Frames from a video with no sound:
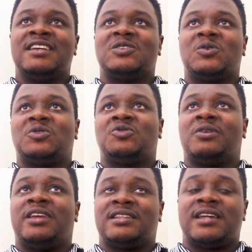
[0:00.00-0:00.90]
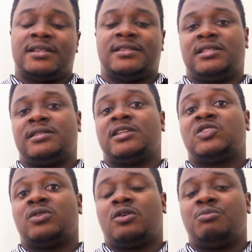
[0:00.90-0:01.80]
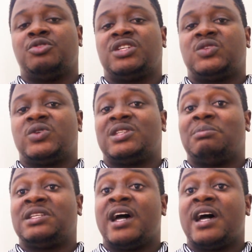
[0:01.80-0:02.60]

So to get access just to the computers was a bit